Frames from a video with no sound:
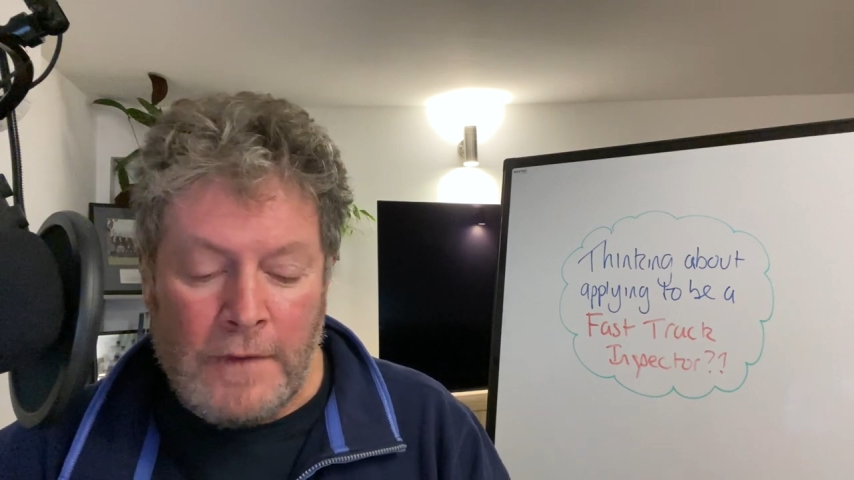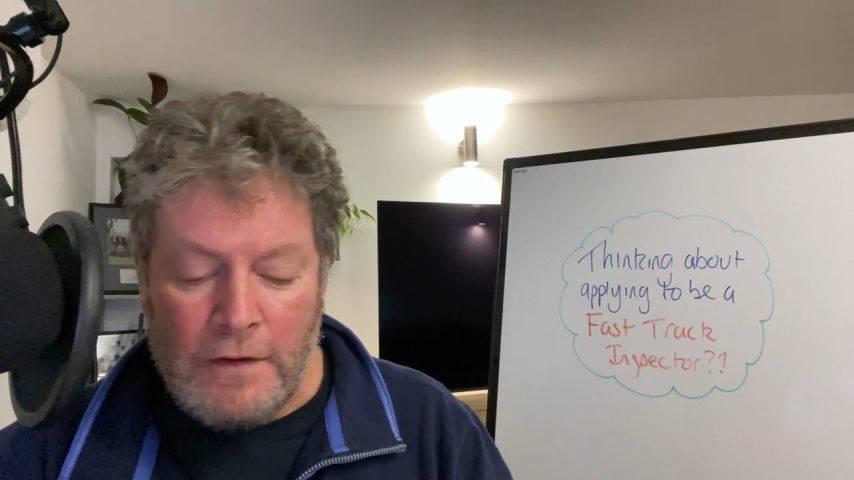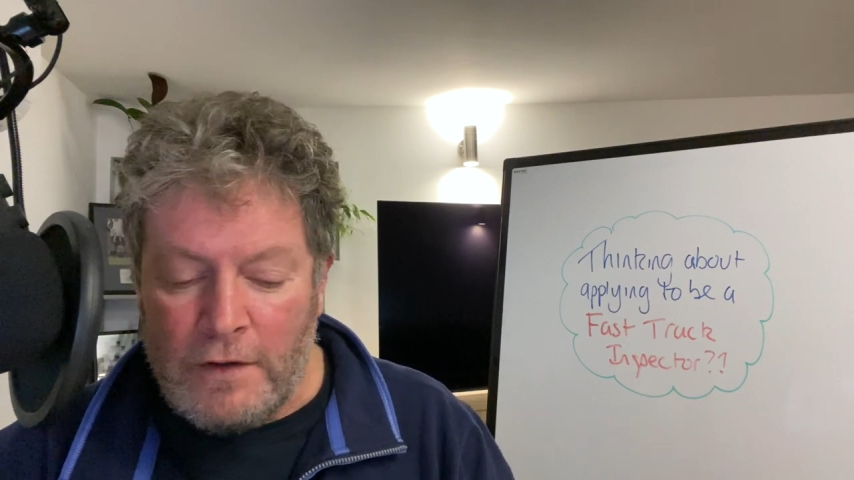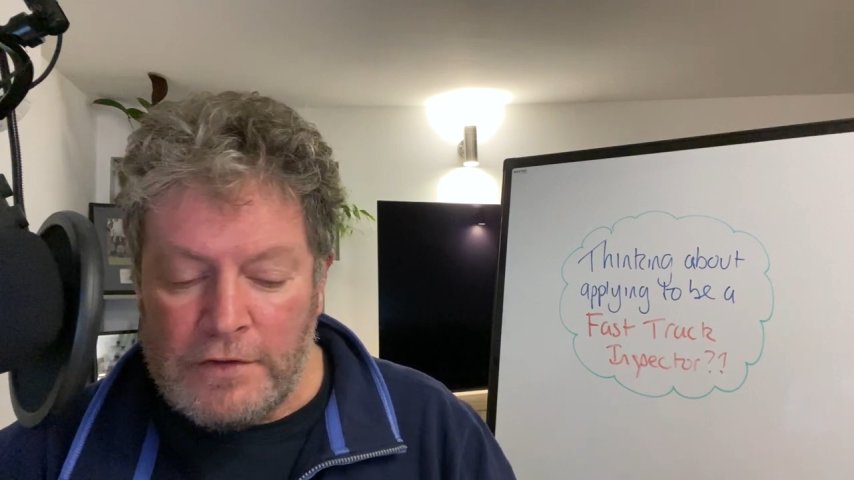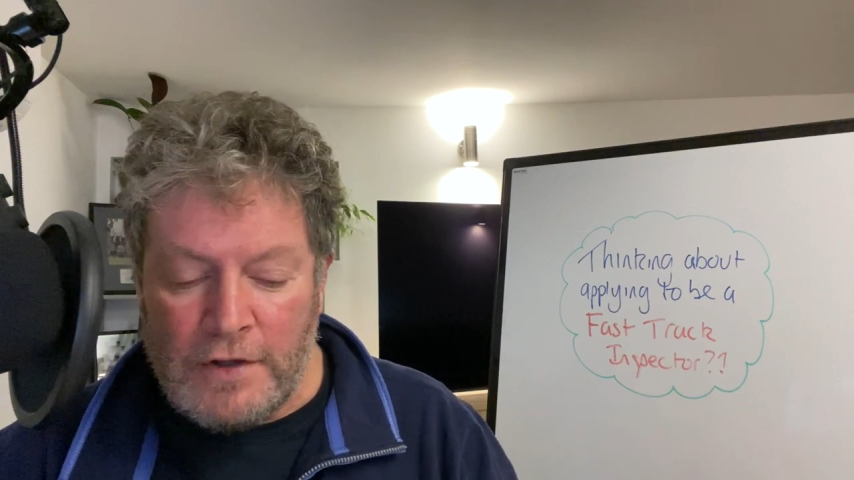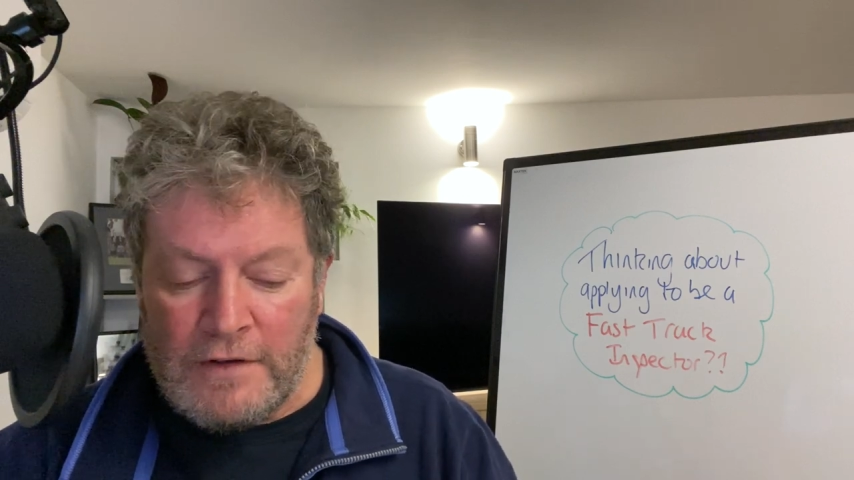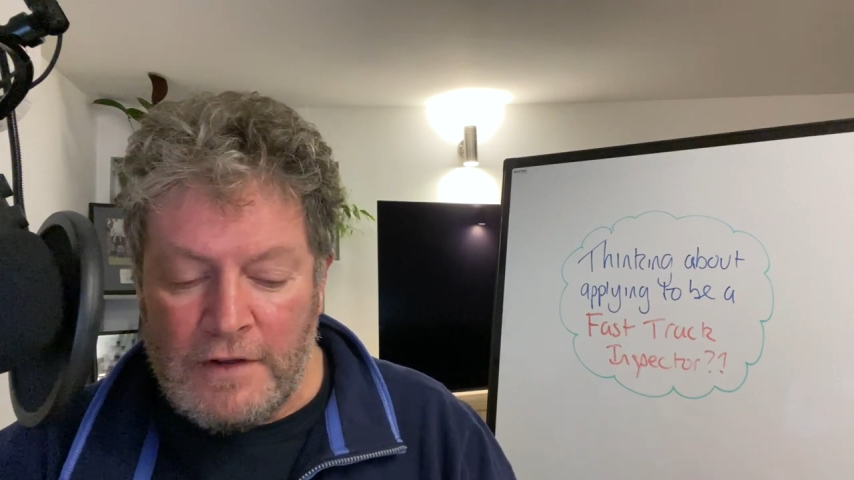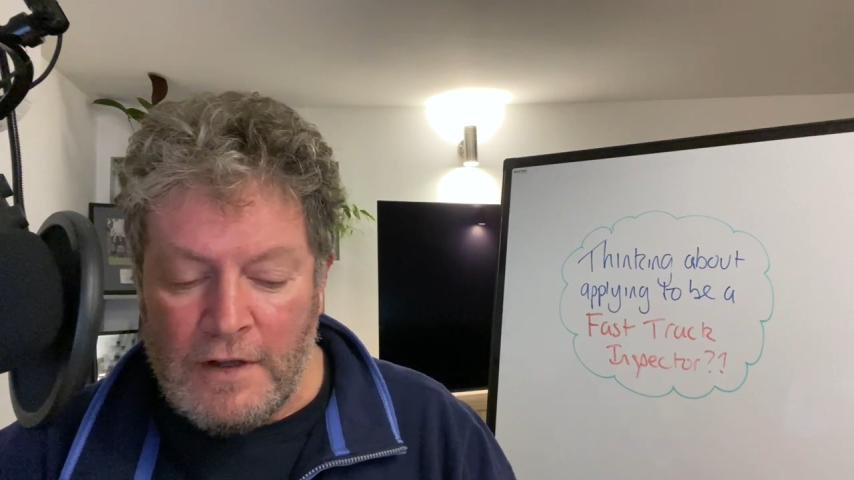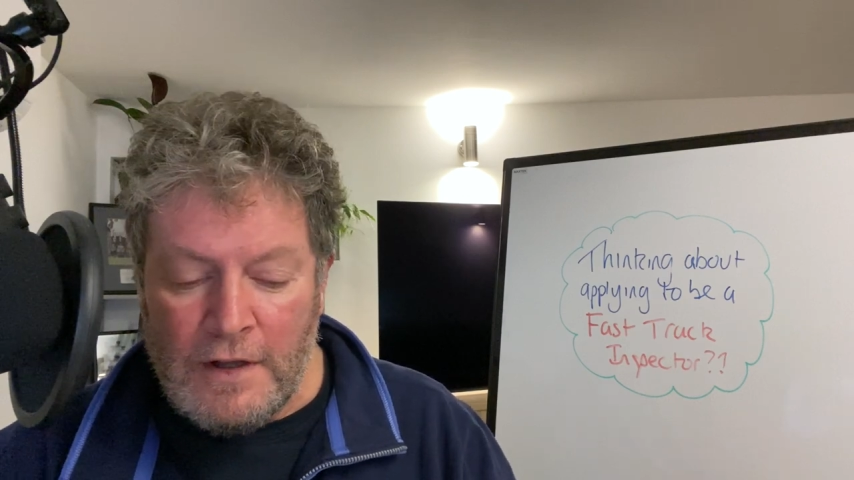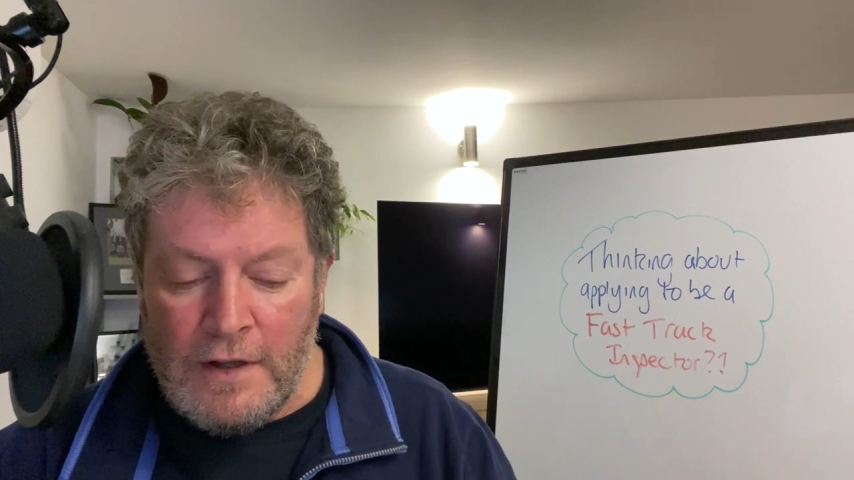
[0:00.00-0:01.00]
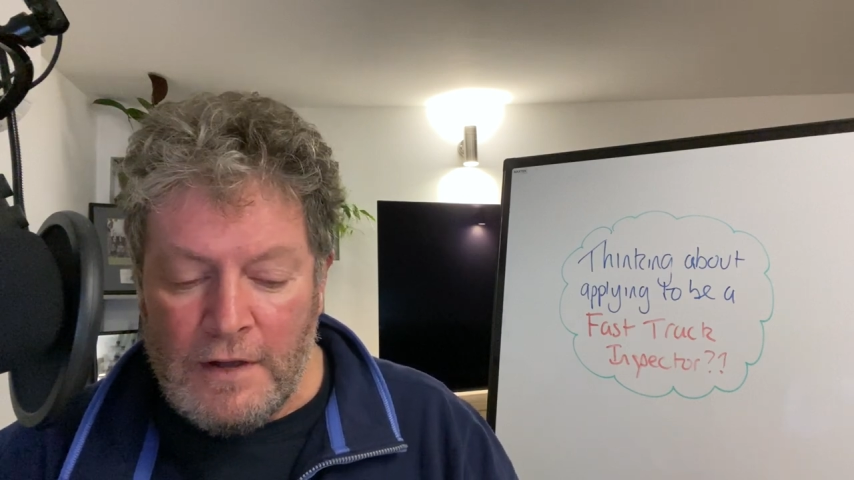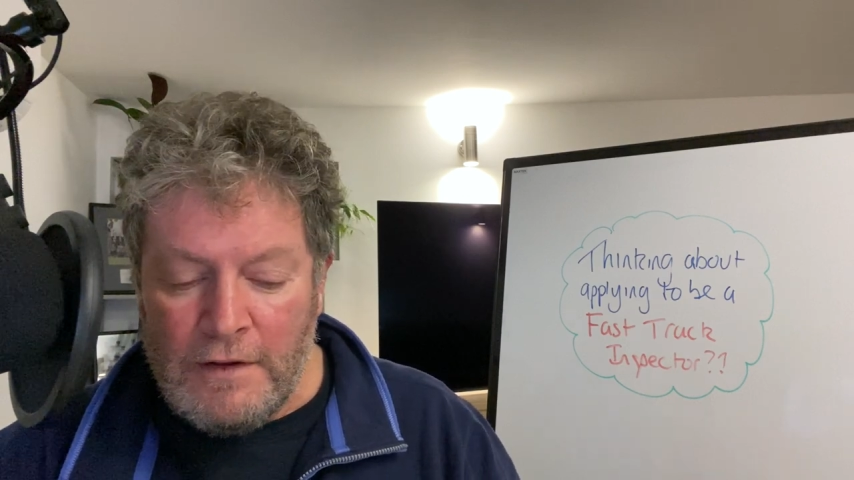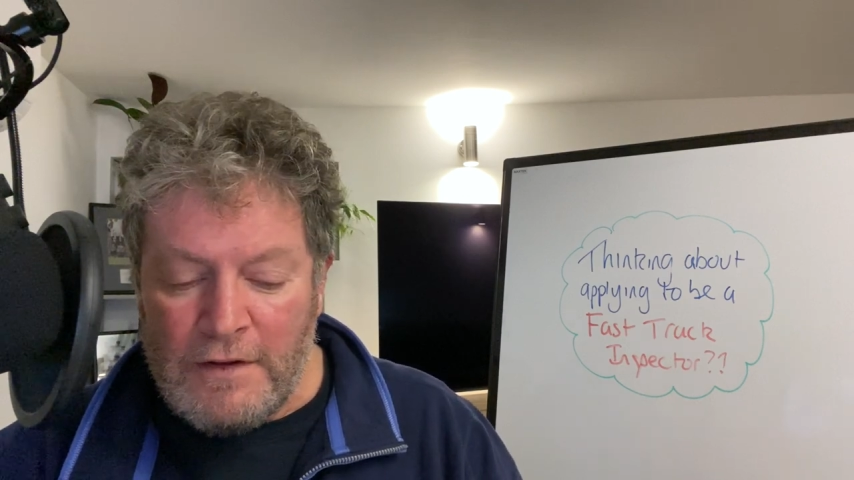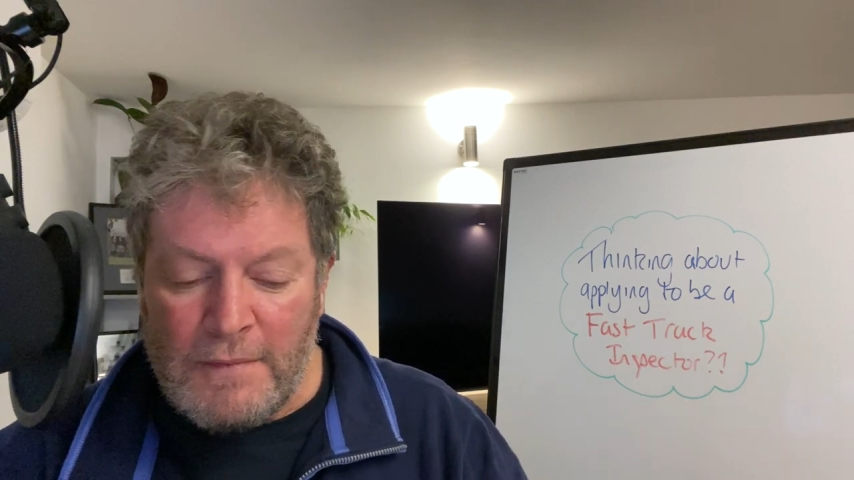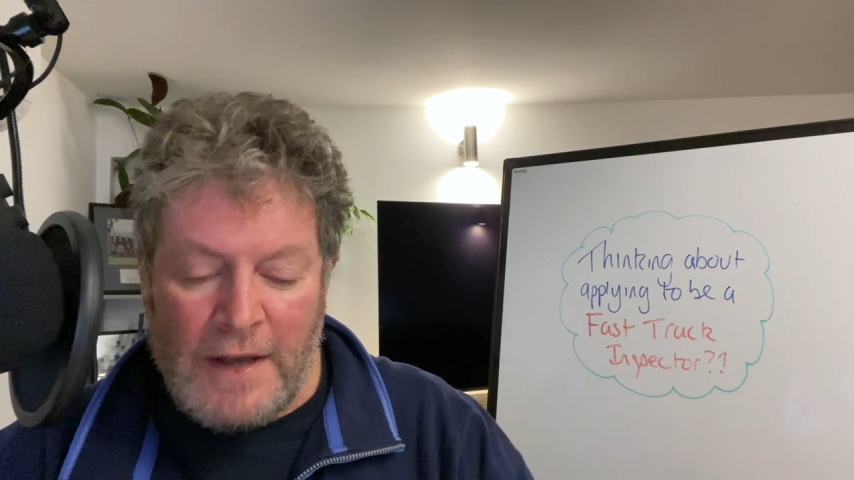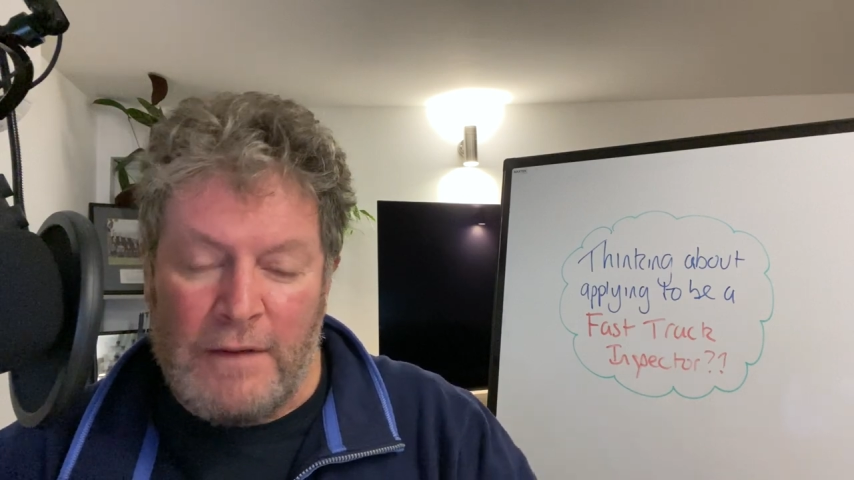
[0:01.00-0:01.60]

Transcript: Not just some kind